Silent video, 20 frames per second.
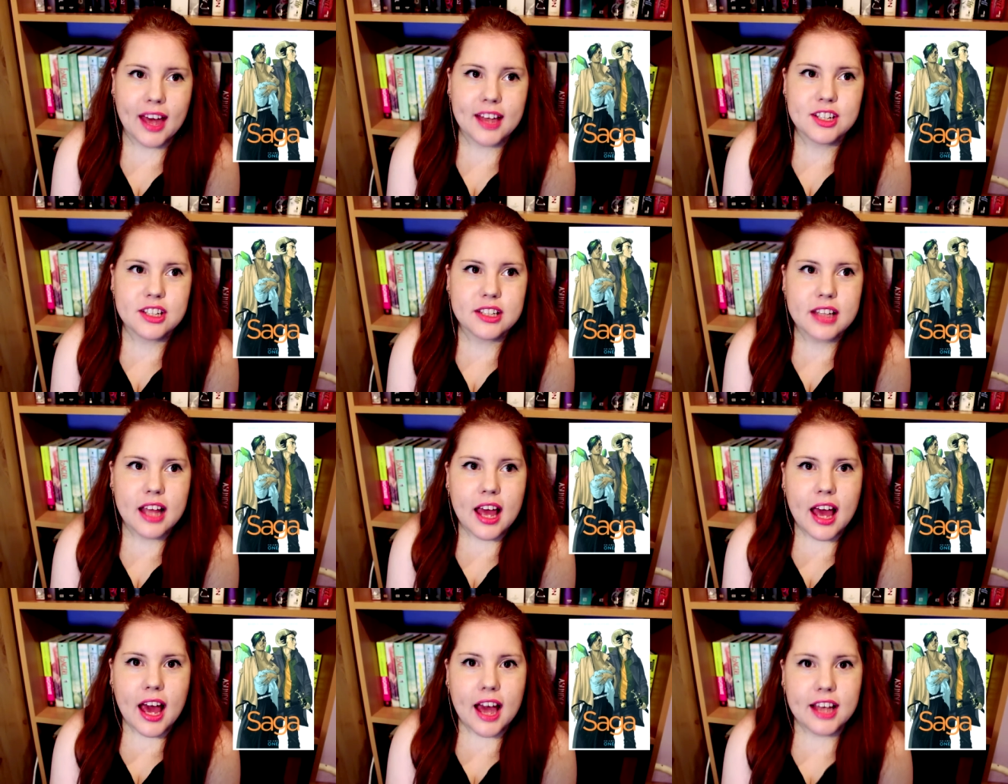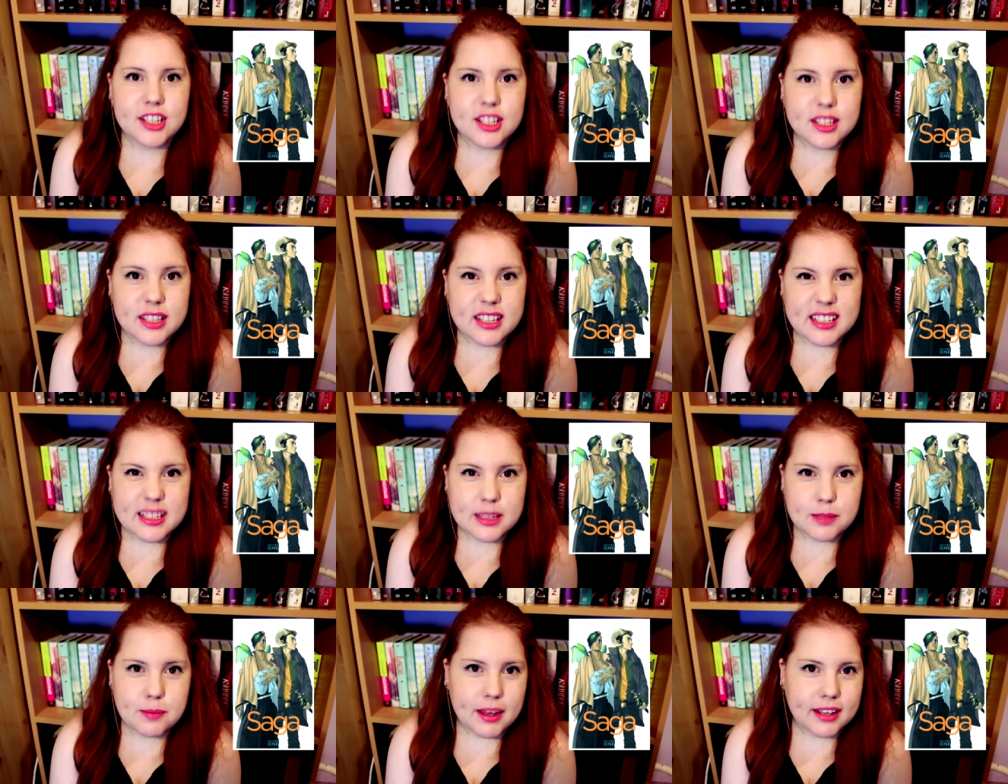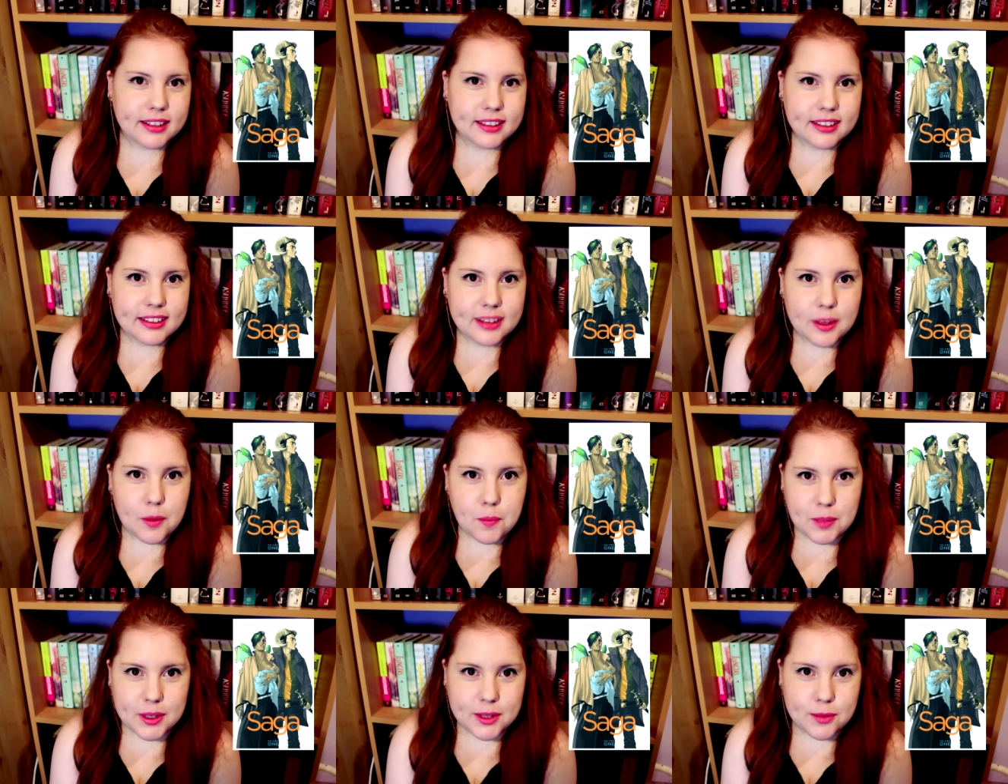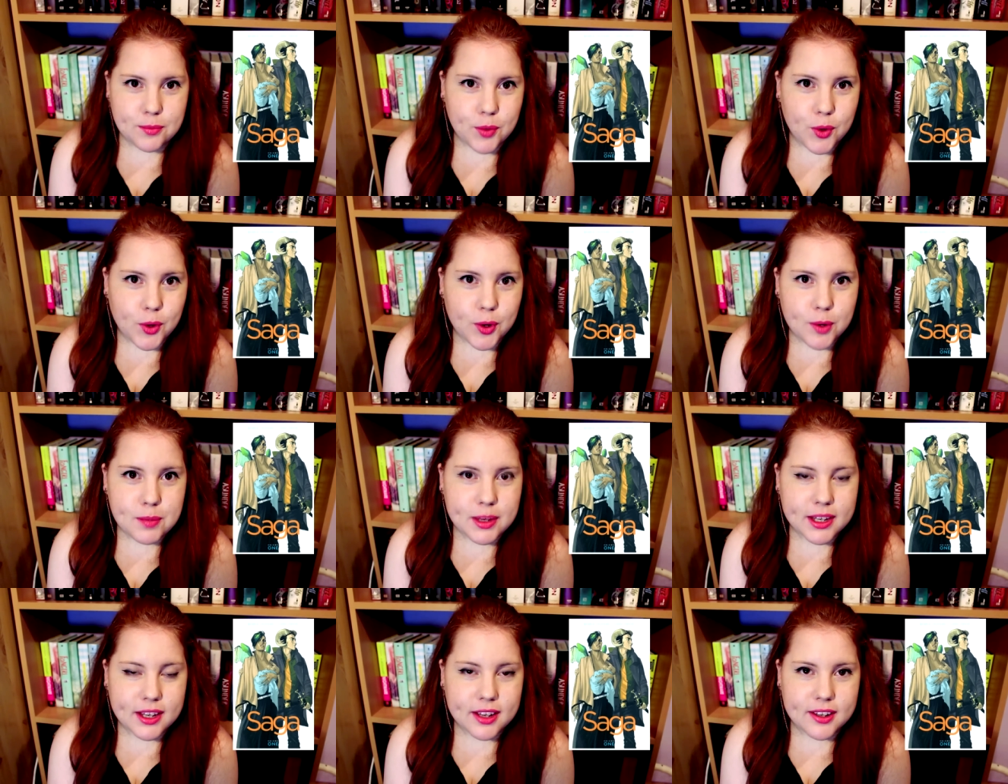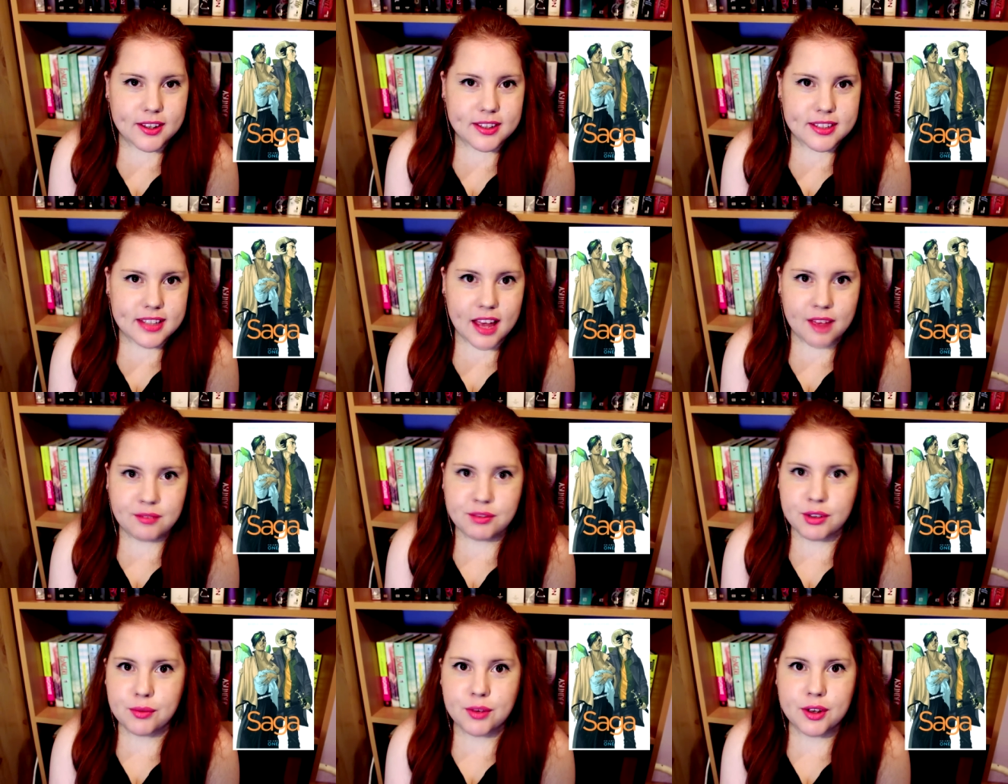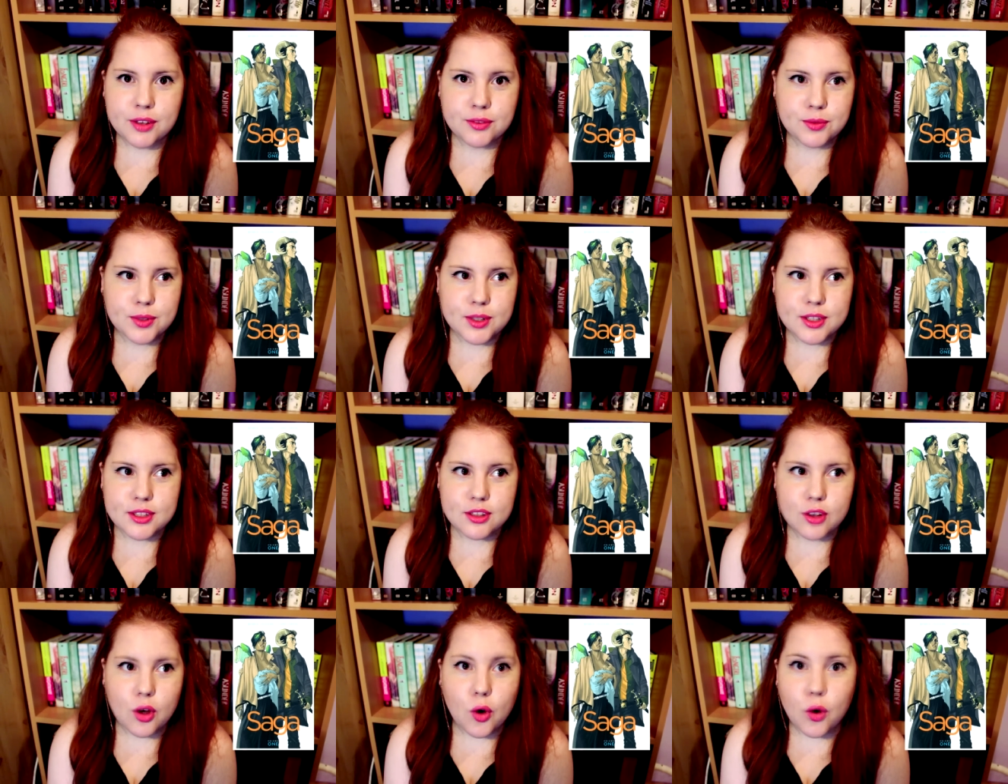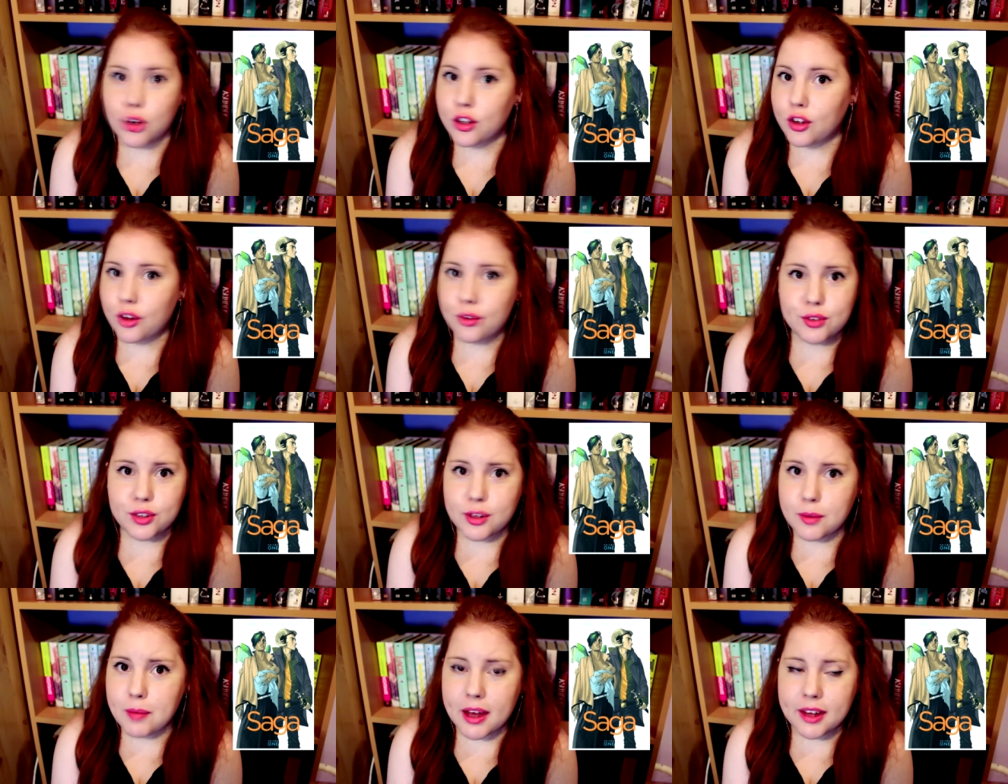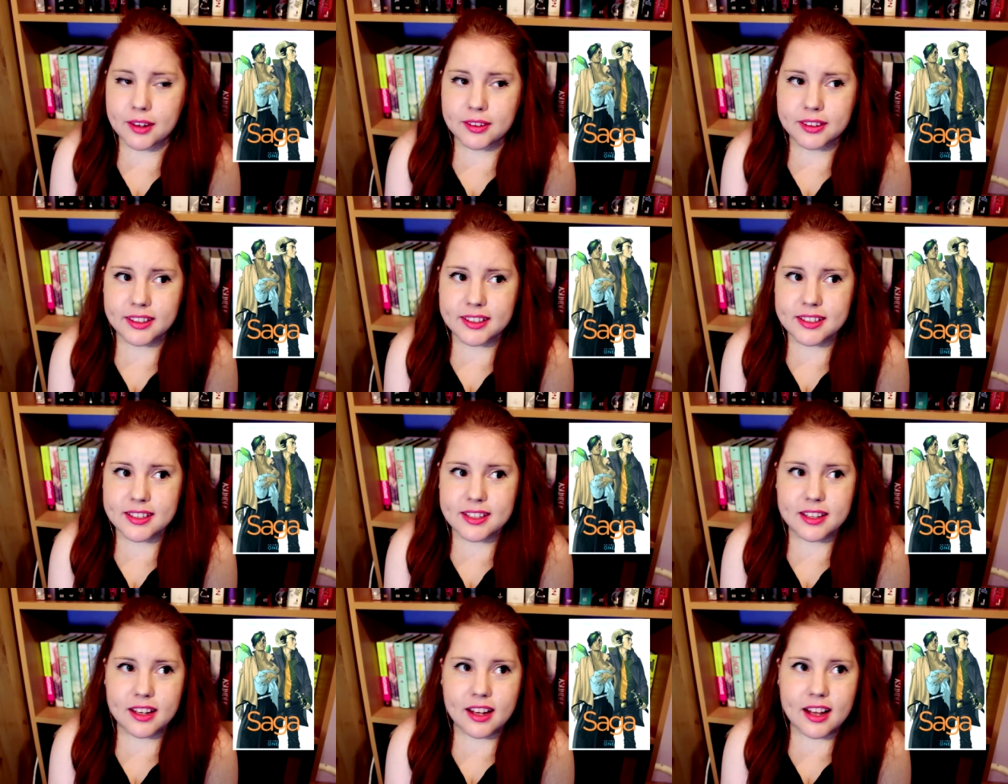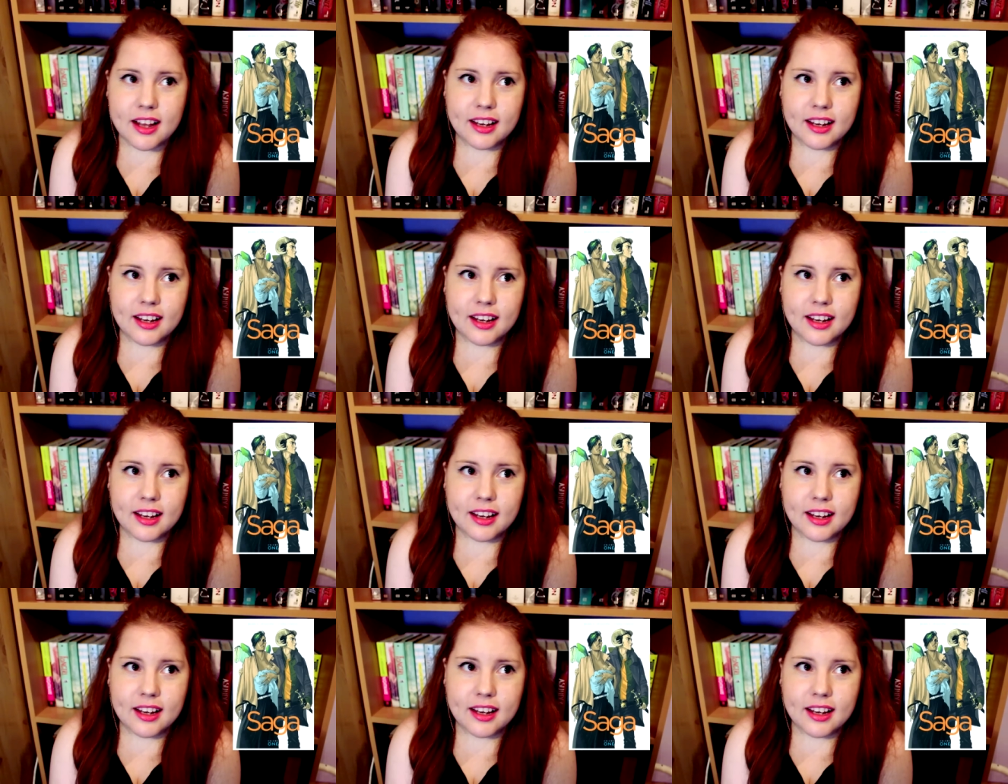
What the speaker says: I just expected a bit more because everyone was all over about it,